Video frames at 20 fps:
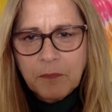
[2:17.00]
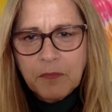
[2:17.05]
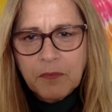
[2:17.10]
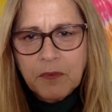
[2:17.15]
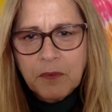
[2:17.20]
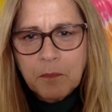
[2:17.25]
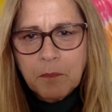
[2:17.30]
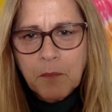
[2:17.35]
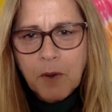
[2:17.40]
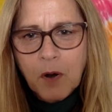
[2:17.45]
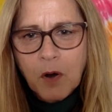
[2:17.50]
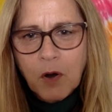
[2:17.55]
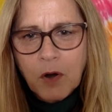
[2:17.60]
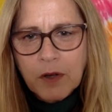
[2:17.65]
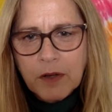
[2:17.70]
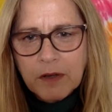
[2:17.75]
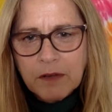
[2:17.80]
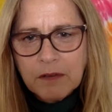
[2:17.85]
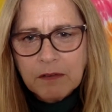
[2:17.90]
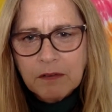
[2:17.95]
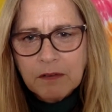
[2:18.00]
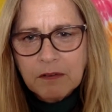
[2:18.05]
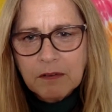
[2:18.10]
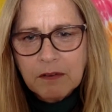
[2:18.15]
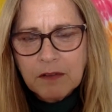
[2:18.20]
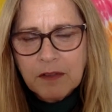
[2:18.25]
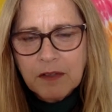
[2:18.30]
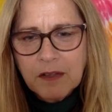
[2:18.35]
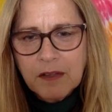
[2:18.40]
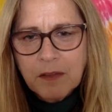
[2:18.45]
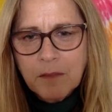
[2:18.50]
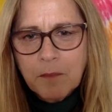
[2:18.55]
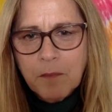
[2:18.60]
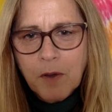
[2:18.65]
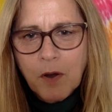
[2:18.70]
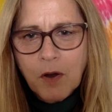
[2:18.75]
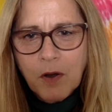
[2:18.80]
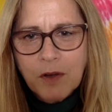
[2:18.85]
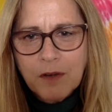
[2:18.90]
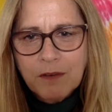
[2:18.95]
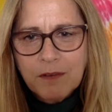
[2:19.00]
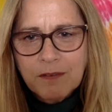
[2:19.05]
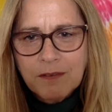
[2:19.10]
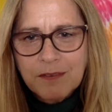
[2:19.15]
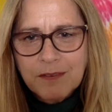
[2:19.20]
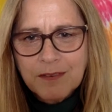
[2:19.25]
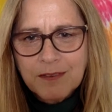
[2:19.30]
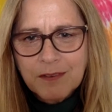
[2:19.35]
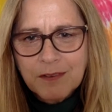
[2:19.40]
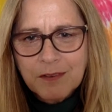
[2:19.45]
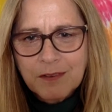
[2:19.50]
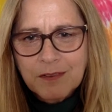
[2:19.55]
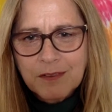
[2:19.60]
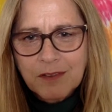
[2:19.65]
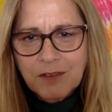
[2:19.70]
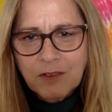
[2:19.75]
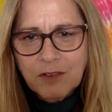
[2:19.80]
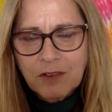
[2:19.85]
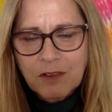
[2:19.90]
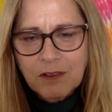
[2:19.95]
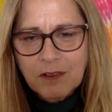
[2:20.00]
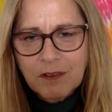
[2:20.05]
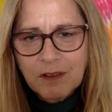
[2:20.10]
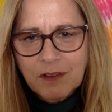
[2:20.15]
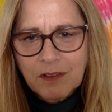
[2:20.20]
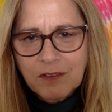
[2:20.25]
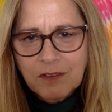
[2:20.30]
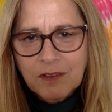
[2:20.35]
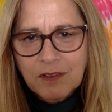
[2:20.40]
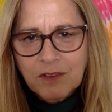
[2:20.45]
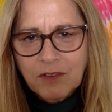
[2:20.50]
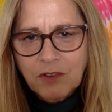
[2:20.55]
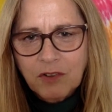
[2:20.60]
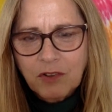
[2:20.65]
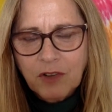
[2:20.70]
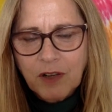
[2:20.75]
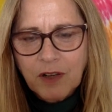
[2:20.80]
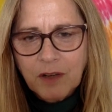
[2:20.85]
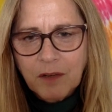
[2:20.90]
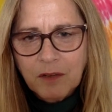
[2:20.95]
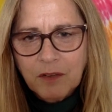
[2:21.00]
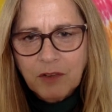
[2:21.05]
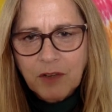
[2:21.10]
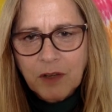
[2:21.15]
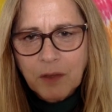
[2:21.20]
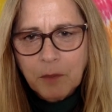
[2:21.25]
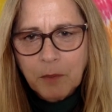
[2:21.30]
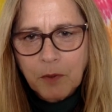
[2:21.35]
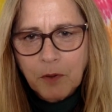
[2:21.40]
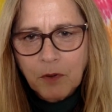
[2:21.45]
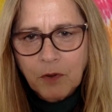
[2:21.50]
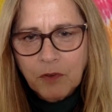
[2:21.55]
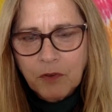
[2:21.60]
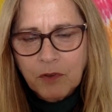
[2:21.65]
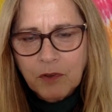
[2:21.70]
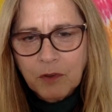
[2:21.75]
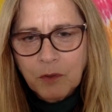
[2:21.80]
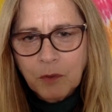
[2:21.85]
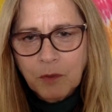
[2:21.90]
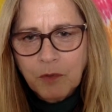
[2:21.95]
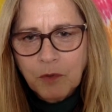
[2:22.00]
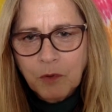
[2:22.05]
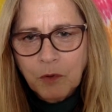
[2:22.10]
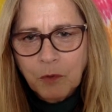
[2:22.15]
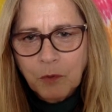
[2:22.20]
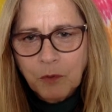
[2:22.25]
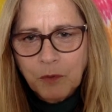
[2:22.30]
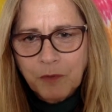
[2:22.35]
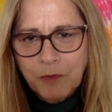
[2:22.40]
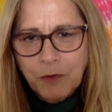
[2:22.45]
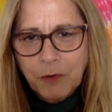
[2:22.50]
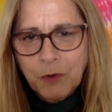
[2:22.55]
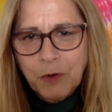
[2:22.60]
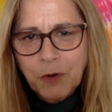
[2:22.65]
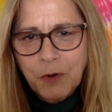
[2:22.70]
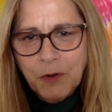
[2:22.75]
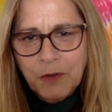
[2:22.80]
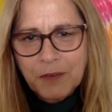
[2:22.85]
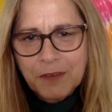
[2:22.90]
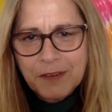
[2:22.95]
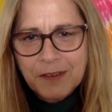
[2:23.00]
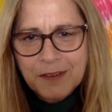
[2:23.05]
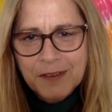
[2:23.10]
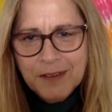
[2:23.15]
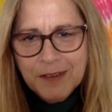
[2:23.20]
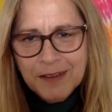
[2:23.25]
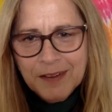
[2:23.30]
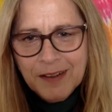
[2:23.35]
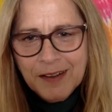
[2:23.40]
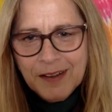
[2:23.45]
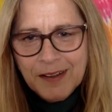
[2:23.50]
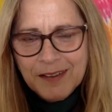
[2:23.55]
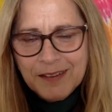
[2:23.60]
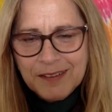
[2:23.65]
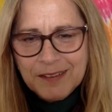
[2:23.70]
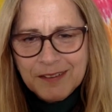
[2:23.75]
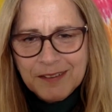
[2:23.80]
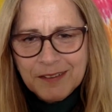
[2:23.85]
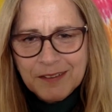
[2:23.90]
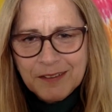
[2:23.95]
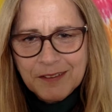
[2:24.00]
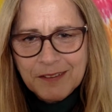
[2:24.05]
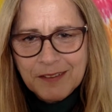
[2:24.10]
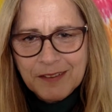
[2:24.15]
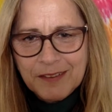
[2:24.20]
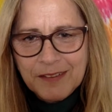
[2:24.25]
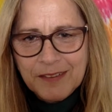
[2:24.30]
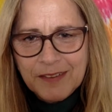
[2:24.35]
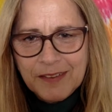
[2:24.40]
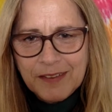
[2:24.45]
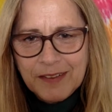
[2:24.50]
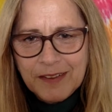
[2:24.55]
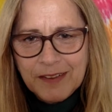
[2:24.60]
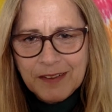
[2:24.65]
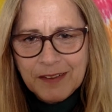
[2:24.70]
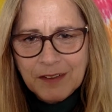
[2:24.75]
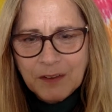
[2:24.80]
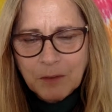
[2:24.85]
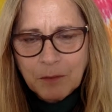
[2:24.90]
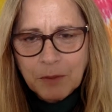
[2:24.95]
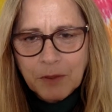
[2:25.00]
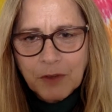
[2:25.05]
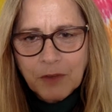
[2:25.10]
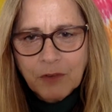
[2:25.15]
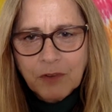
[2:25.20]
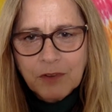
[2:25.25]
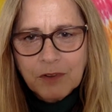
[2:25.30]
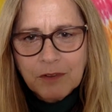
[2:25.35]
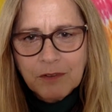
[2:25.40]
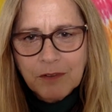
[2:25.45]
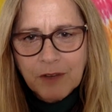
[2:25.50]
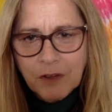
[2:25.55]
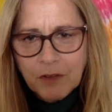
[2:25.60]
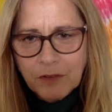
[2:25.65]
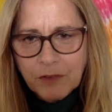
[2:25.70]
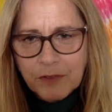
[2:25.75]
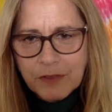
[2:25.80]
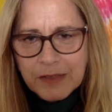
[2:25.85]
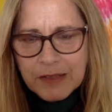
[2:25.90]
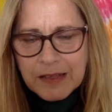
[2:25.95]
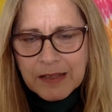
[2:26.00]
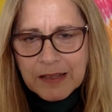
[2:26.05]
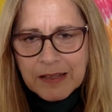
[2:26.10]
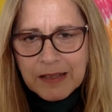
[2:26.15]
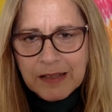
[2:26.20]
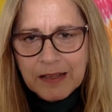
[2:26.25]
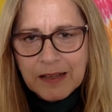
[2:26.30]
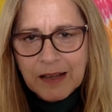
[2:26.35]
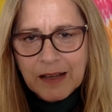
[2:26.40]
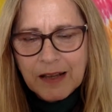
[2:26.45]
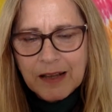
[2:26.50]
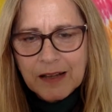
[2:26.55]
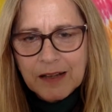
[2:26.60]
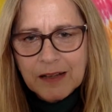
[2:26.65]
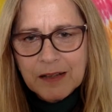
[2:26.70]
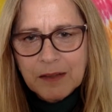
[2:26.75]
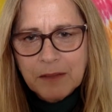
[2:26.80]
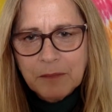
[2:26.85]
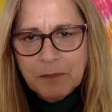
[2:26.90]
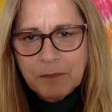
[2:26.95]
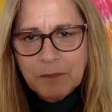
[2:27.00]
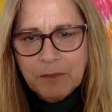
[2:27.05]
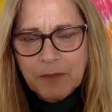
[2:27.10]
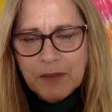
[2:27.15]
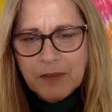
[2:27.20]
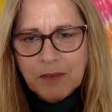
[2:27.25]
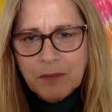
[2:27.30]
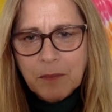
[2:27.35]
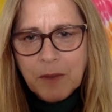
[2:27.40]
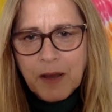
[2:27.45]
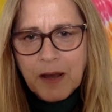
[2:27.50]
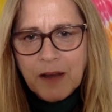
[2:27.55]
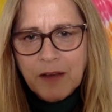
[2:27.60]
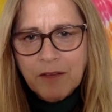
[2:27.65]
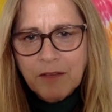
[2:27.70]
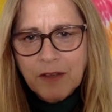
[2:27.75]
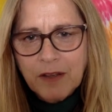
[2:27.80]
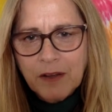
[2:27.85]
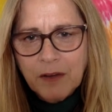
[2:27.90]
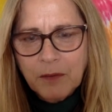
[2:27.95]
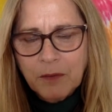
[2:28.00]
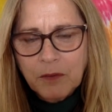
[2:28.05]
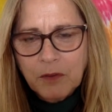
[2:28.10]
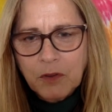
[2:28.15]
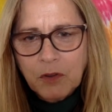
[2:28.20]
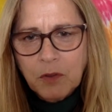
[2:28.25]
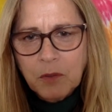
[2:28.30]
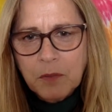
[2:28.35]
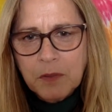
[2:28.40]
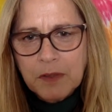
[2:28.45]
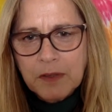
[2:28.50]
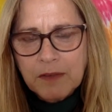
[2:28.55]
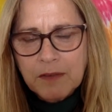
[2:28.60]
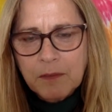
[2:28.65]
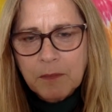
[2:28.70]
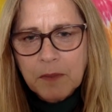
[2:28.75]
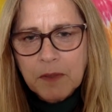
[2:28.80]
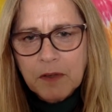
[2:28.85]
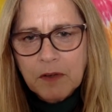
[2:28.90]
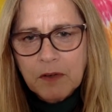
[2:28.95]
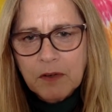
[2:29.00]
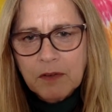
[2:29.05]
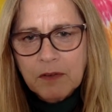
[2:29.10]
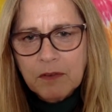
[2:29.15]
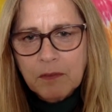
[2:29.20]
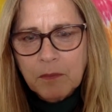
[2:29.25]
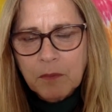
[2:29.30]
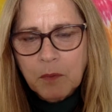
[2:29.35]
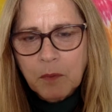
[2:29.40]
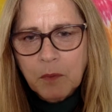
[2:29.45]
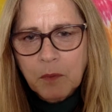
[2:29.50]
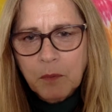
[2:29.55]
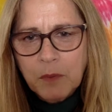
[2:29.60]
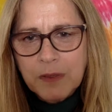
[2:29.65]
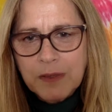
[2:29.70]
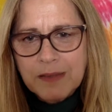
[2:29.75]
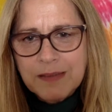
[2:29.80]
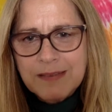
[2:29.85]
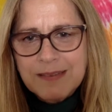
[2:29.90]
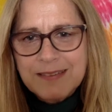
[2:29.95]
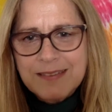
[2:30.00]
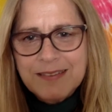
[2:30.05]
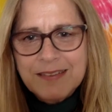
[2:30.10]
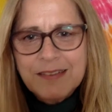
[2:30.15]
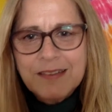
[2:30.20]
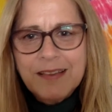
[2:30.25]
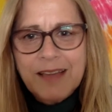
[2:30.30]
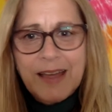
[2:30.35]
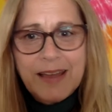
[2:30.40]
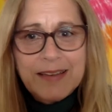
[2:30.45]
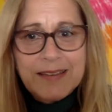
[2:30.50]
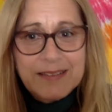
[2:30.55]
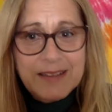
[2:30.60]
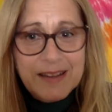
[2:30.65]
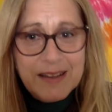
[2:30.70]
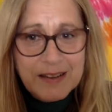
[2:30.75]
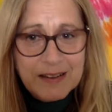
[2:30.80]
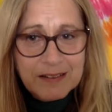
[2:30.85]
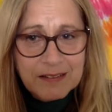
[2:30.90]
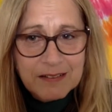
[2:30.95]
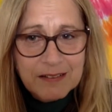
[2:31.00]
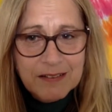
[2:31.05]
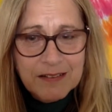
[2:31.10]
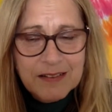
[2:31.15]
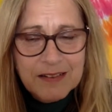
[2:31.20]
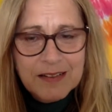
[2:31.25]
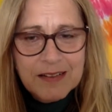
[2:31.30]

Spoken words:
the mind. I know the mind is, it's such a chatterbox. We've all got the compulsive overthinking, that's part of our human experience. But when we can still that down,